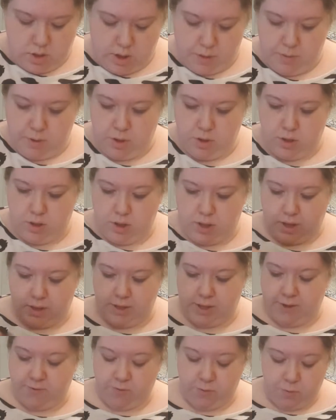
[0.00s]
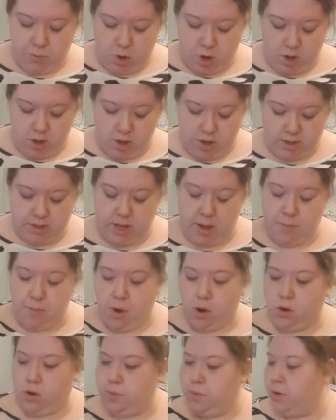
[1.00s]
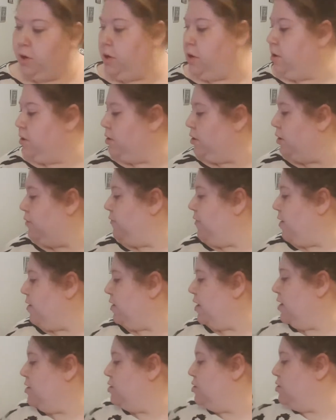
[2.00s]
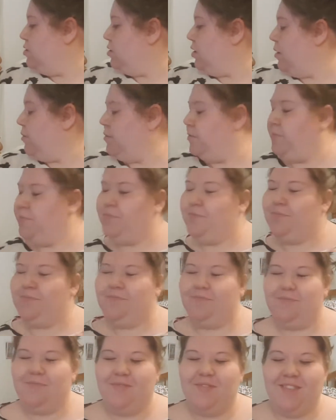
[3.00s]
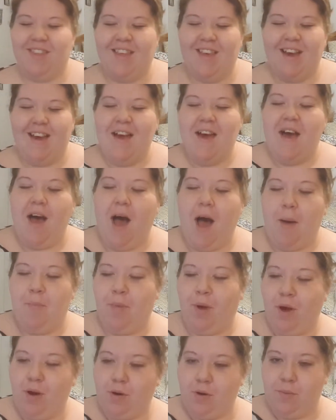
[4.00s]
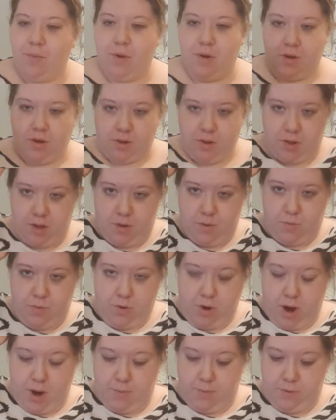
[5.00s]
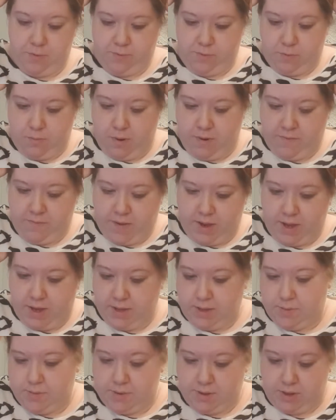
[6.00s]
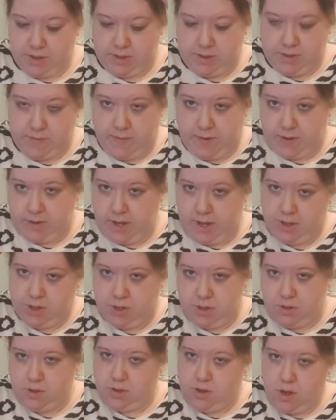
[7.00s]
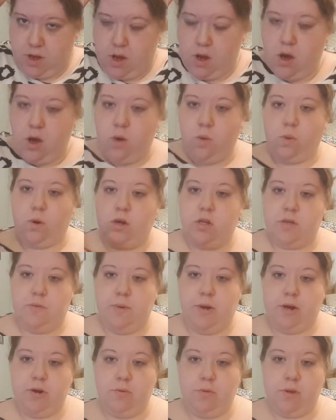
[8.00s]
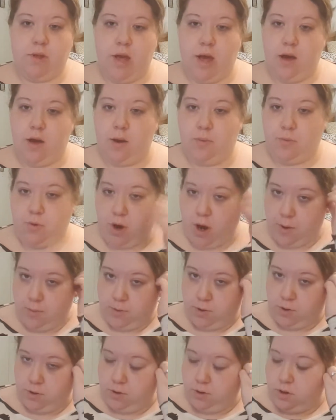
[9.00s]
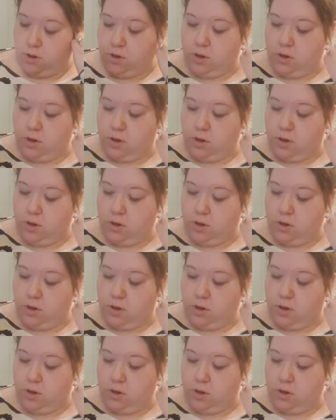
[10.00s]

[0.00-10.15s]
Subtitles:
I'm using like different products. I'm not going to put on no foundation. I'm not going to put on no primer for my face because this foundation works better without a primer.